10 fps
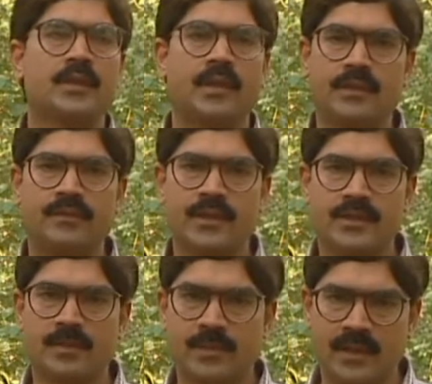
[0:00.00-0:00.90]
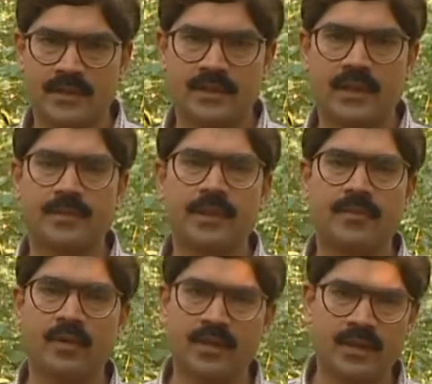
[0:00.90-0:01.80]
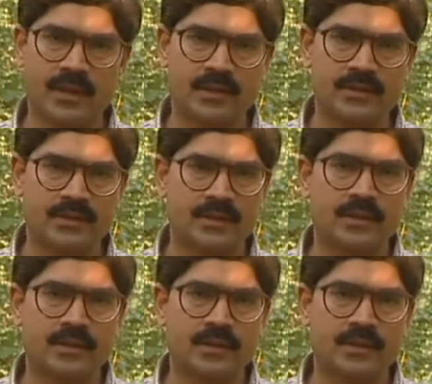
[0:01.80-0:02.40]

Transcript: Lot of medicinal plants are being found in Dangs